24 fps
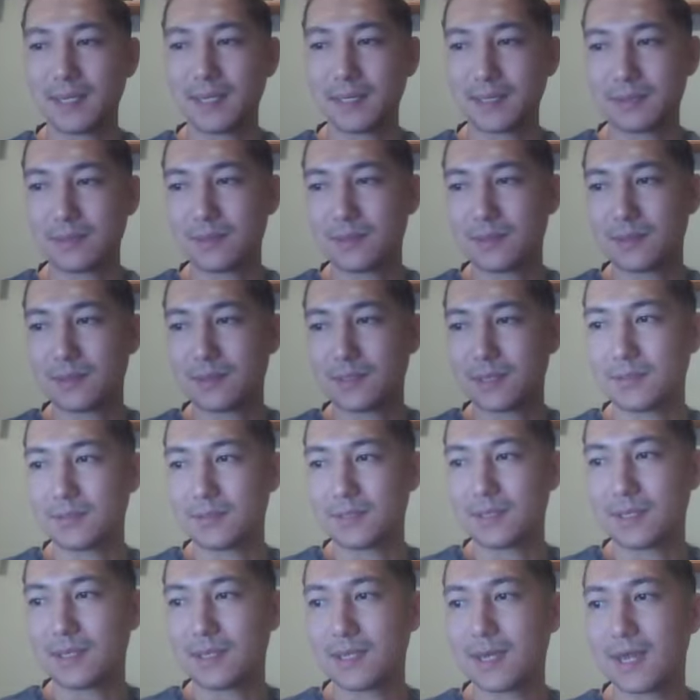some
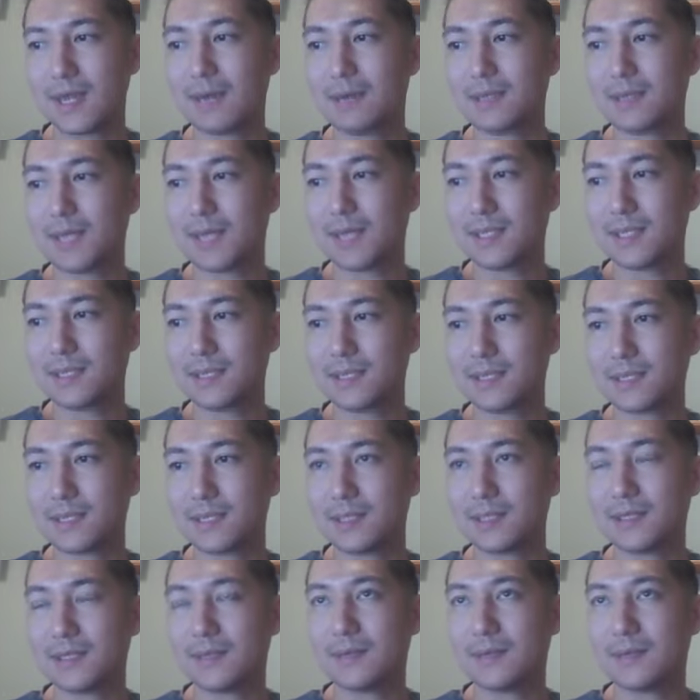silly application,